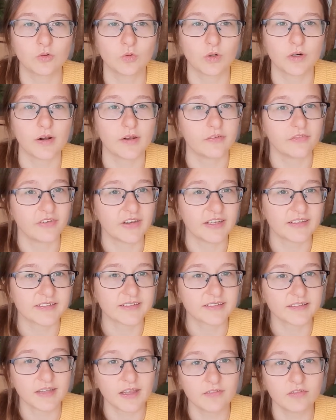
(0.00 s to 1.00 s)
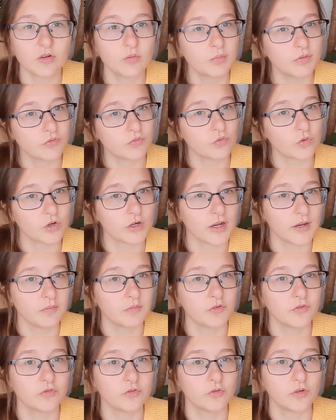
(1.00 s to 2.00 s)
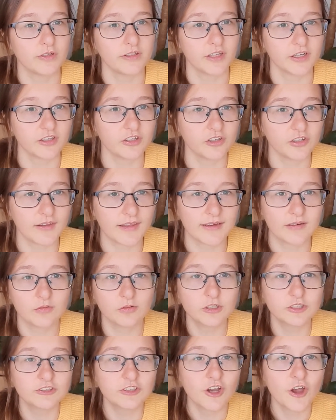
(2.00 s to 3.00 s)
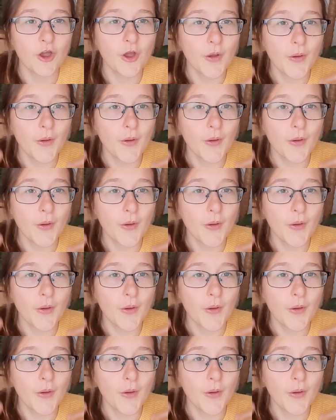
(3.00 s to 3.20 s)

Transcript: or advanced level before I move to another language.